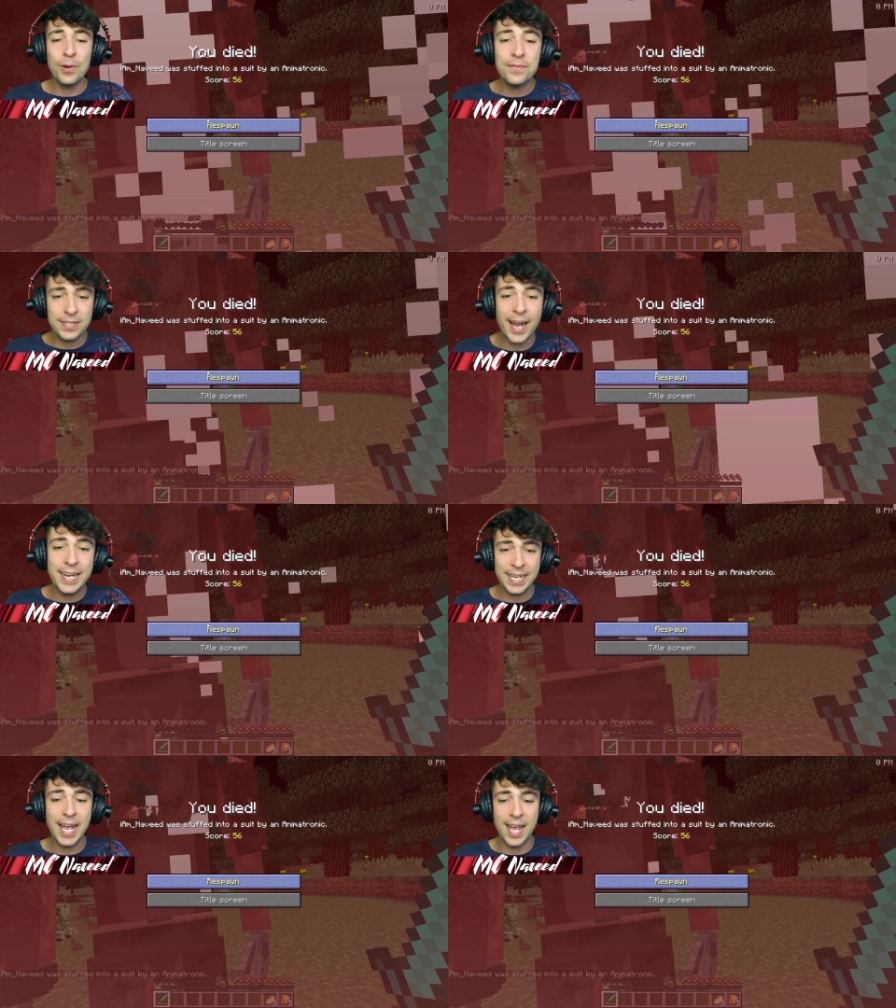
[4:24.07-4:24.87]
we've died
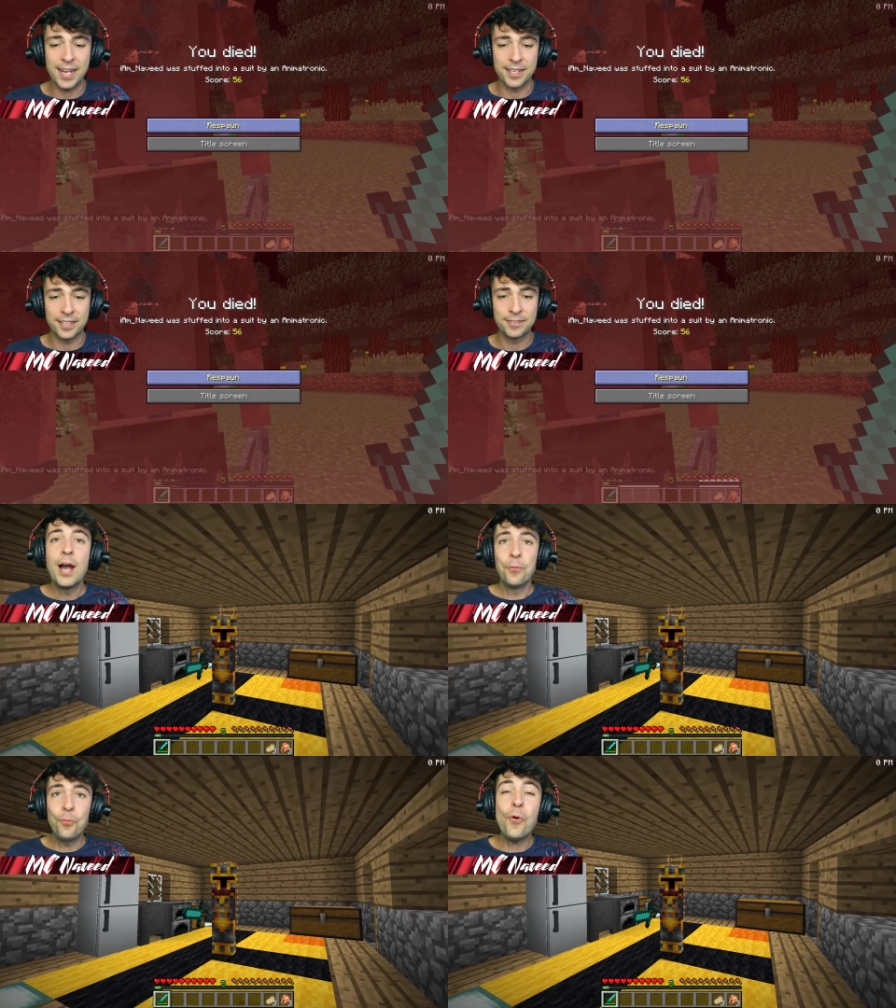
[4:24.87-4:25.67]
again.
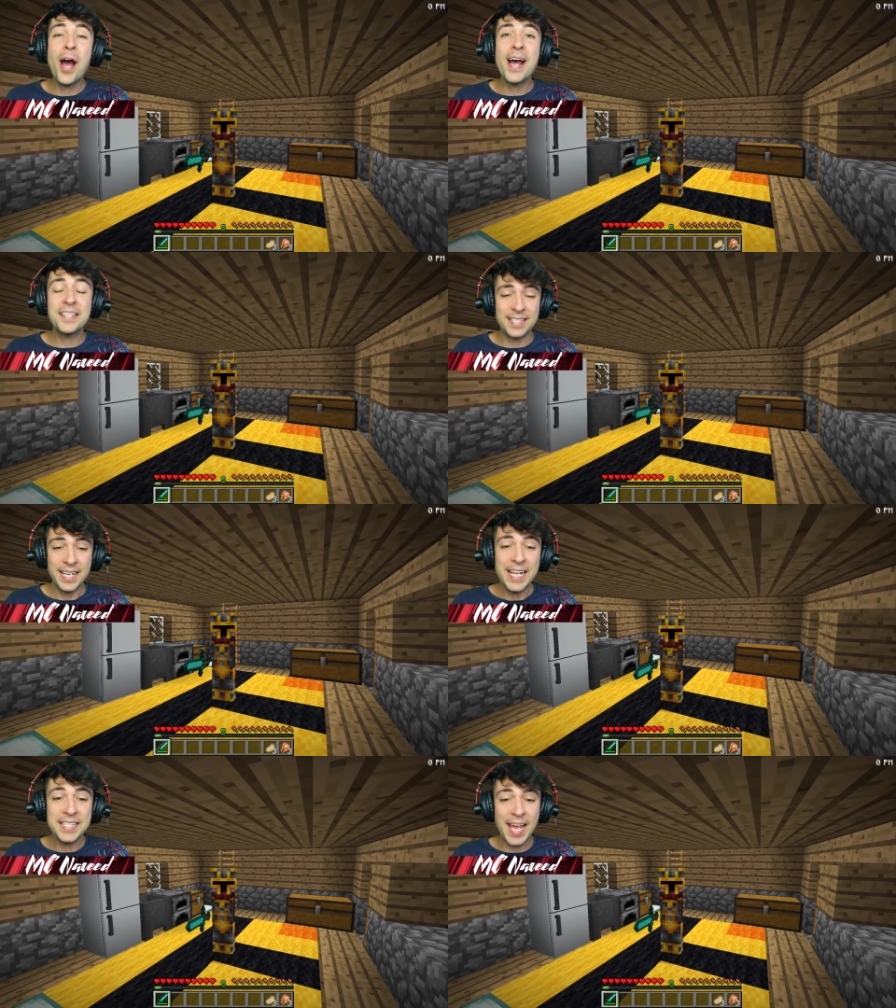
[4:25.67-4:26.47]
What?
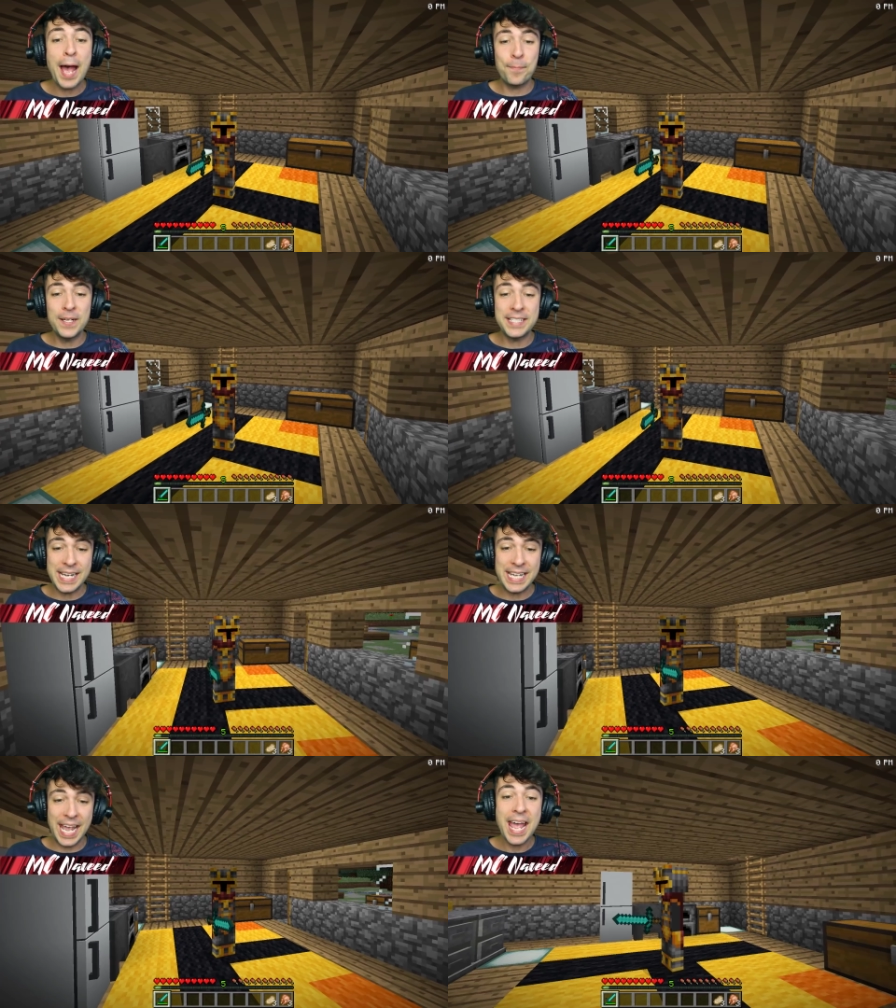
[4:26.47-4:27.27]
It's happened
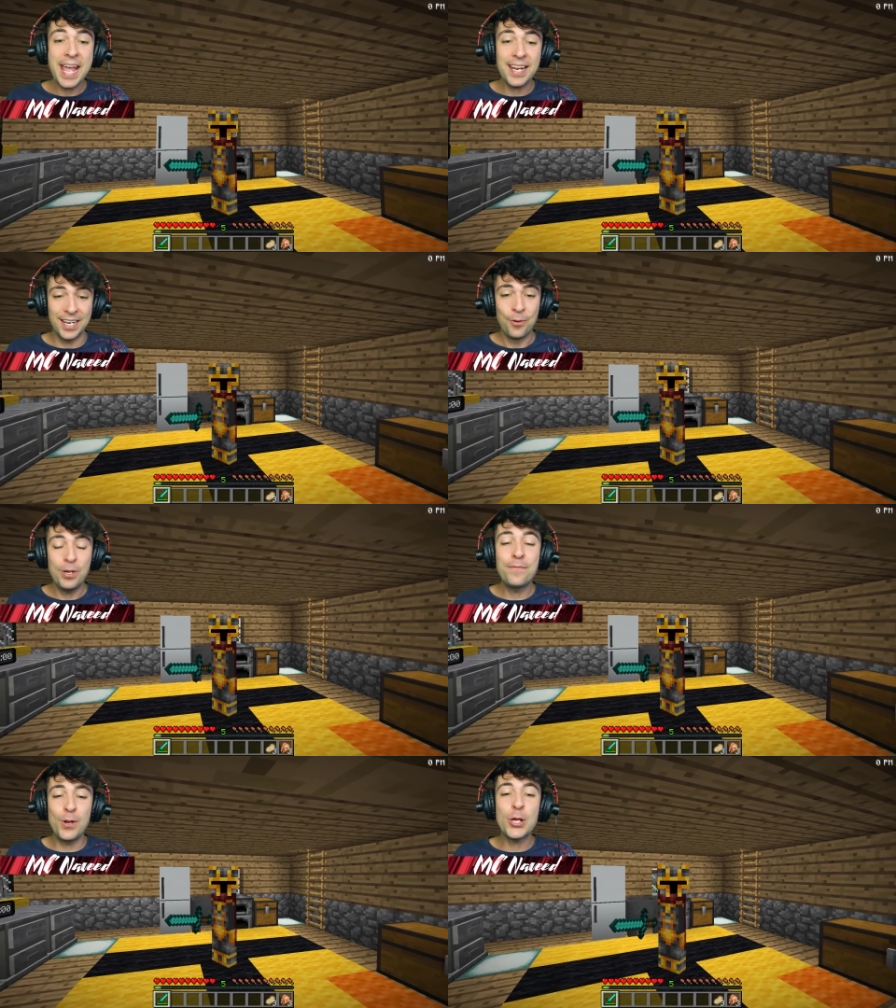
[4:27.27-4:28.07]
again!
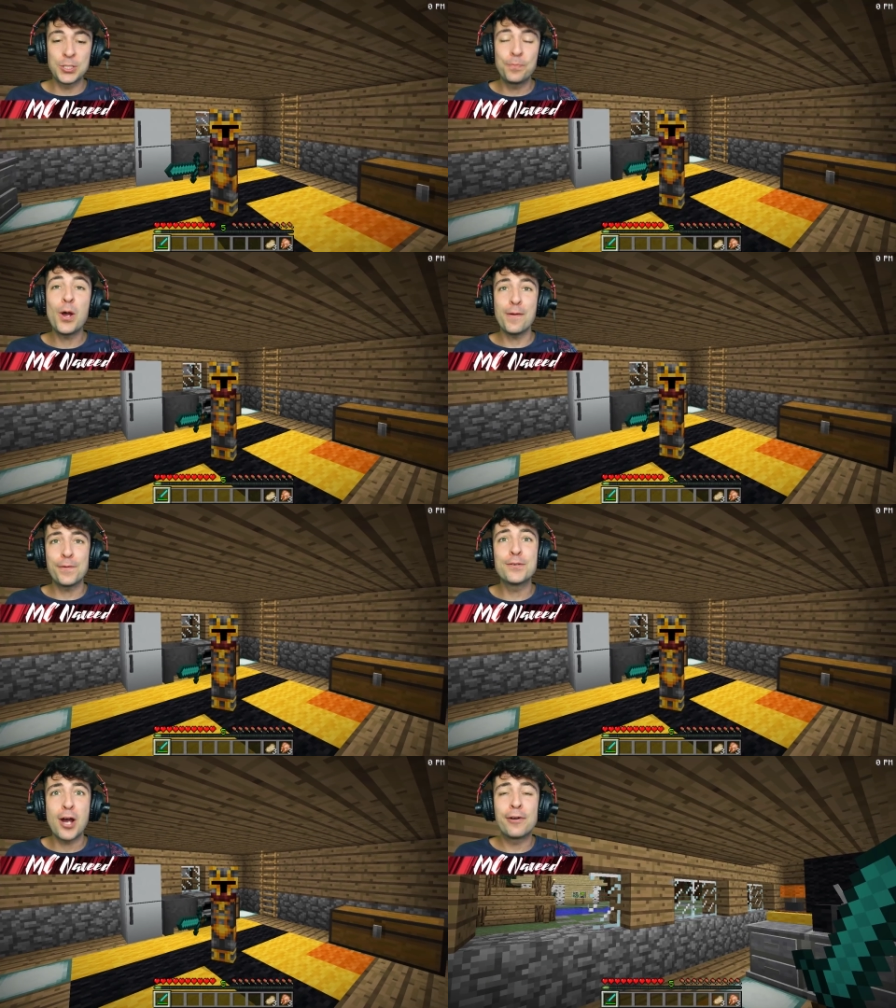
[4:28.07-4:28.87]
We've lost both of
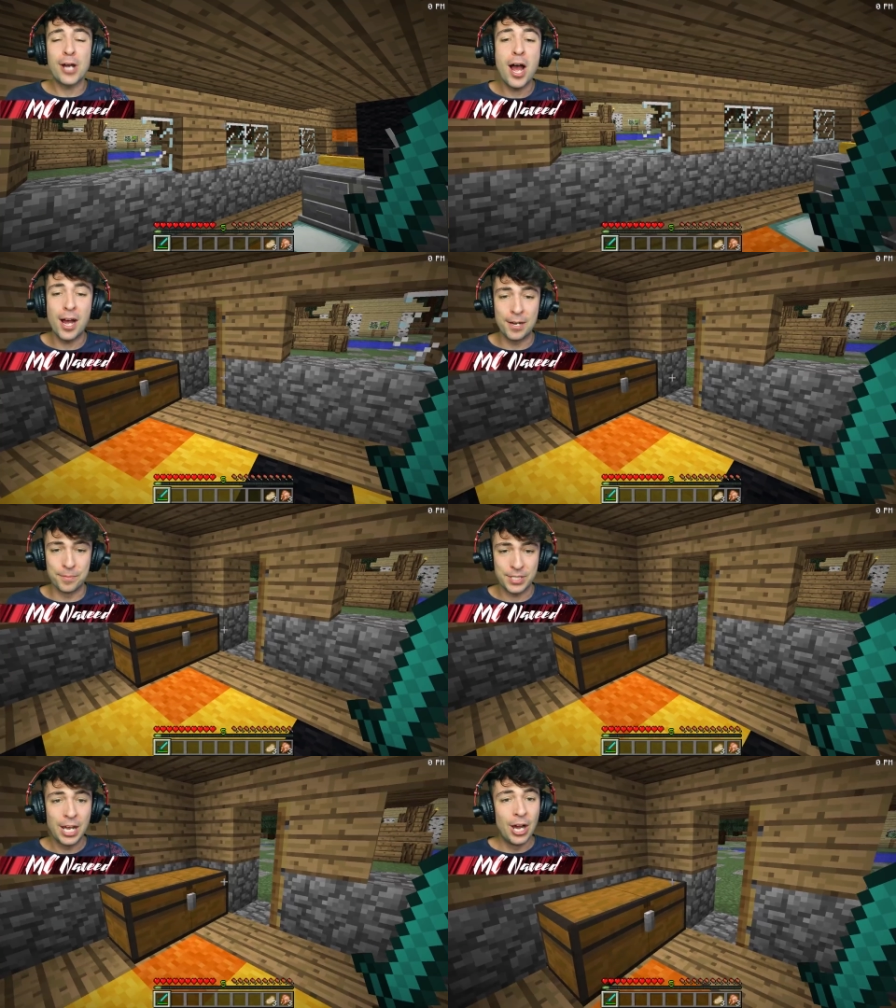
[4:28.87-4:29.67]
our
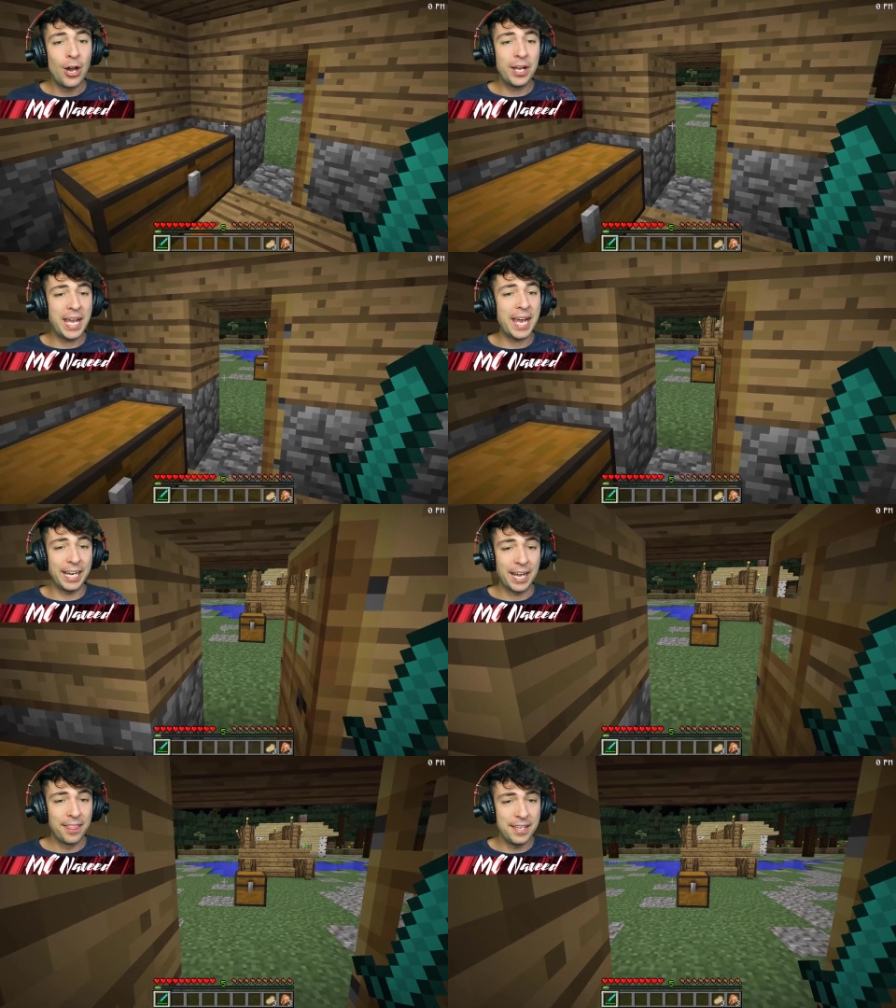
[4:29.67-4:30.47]
arms!
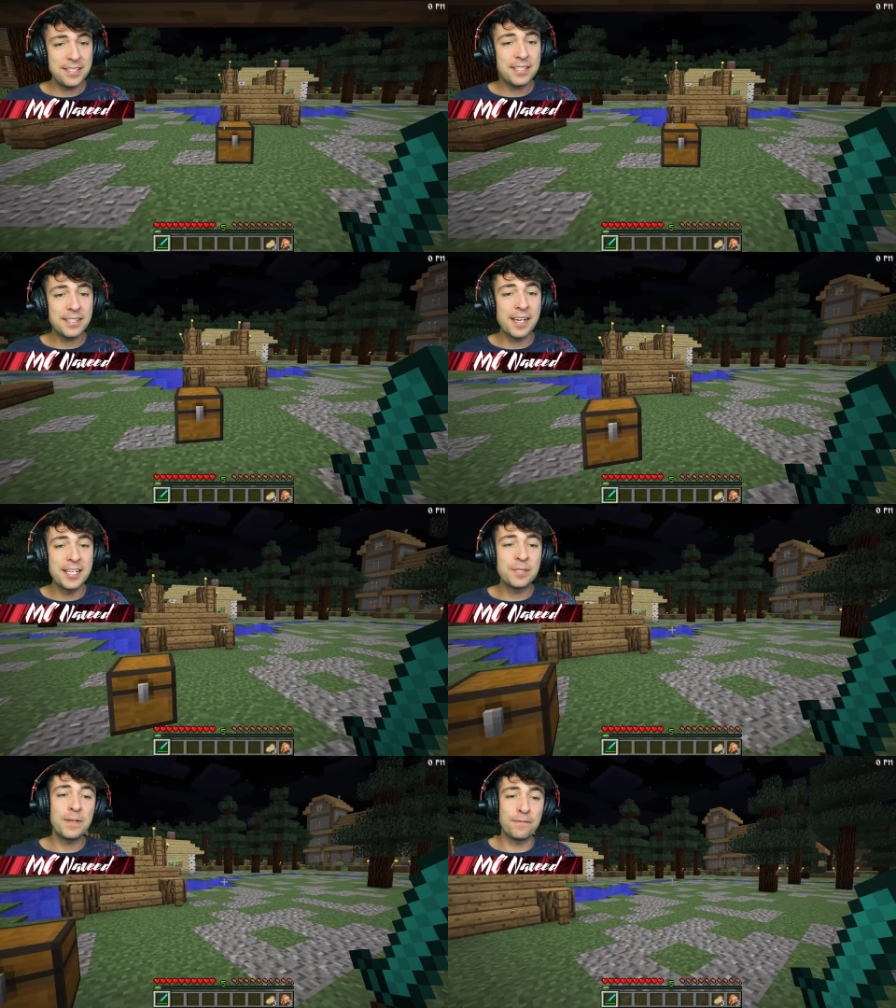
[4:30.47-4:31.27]
Okay, this is starting
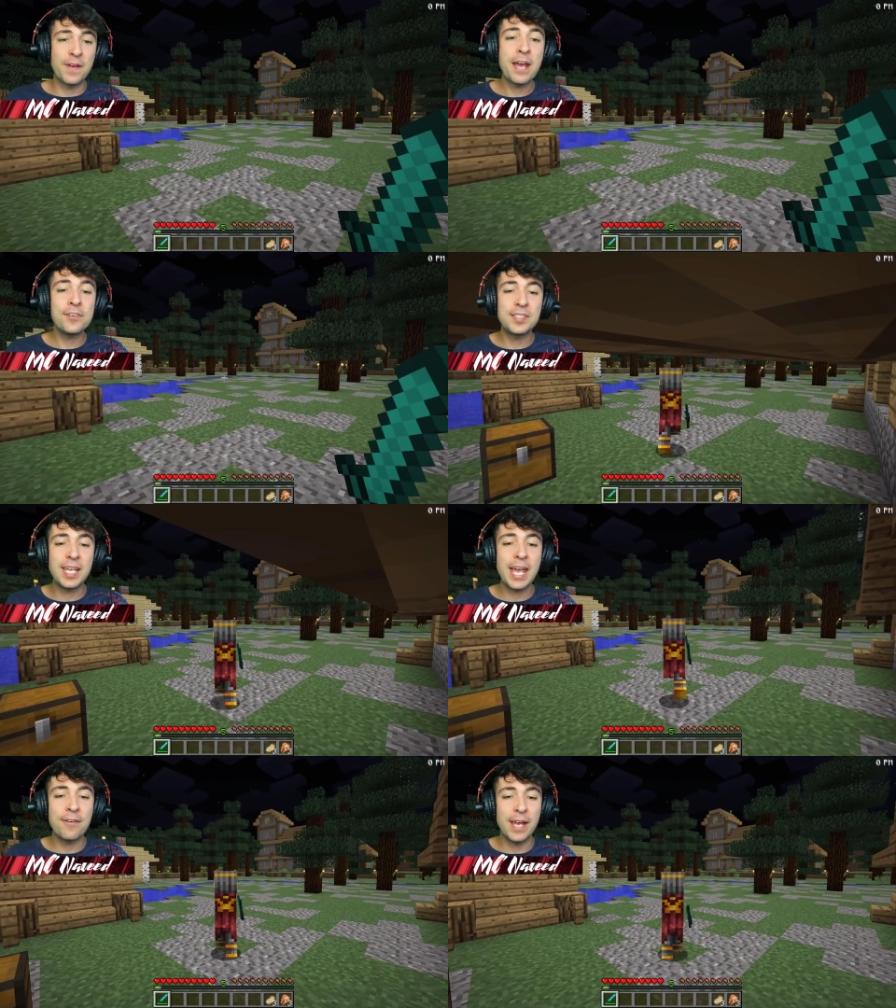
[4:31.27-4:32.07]
to be very
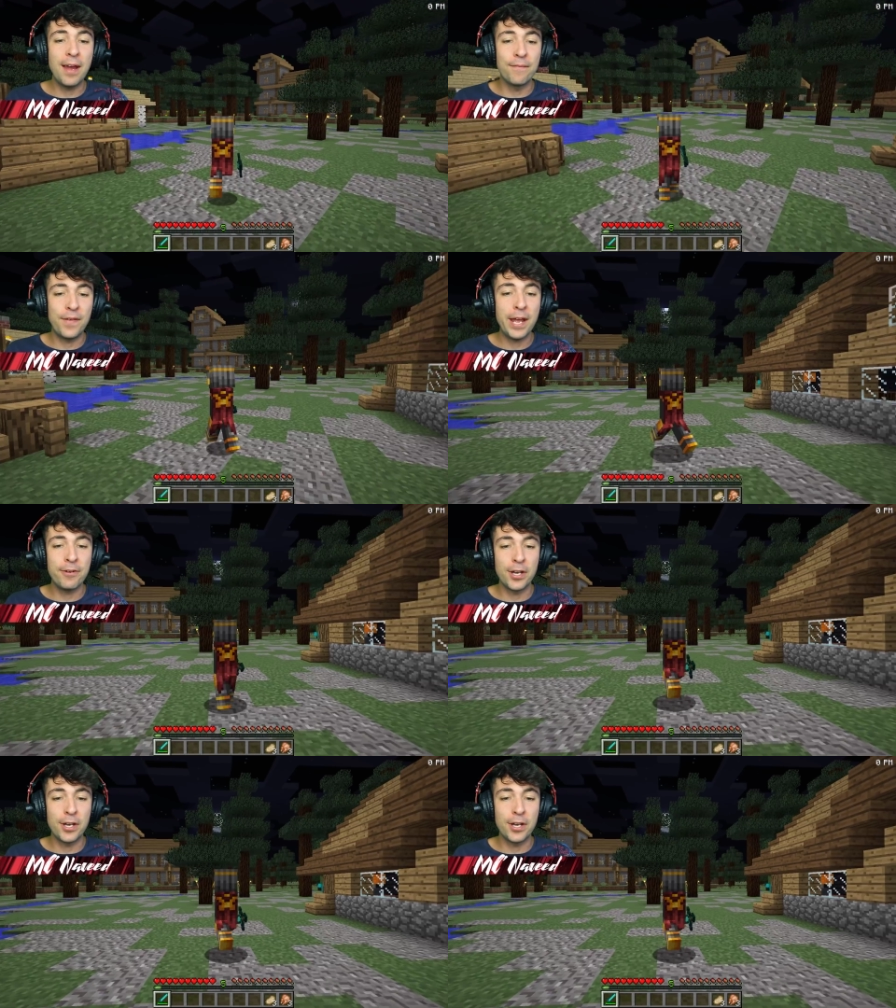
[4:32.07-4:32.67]
scary and very